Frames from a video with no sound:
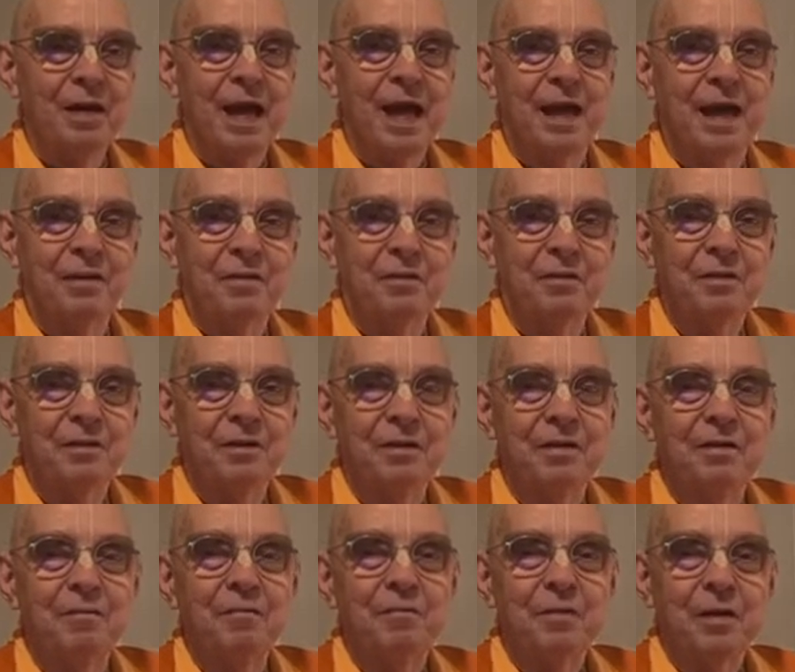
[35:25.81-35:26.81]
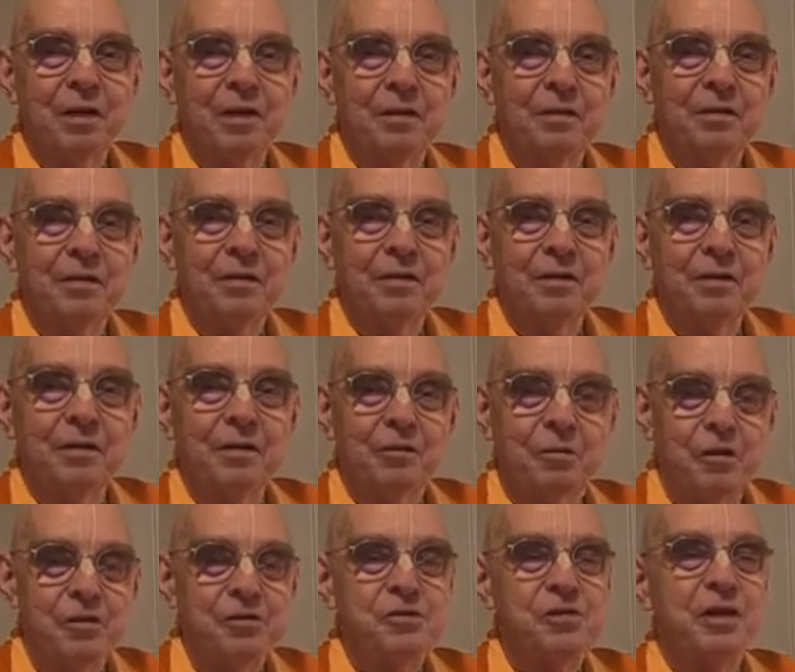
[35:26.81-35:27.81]
And
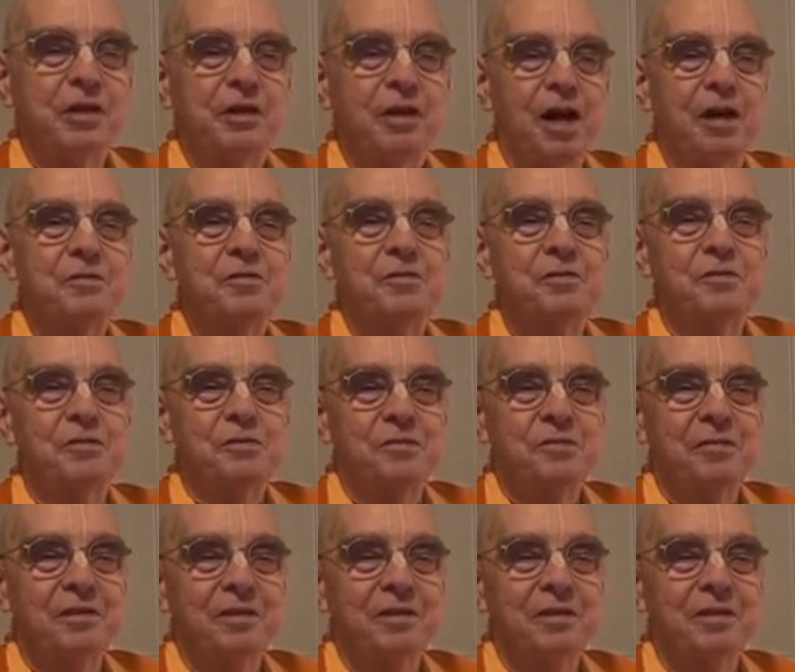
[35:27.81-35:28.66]
Krishna conscious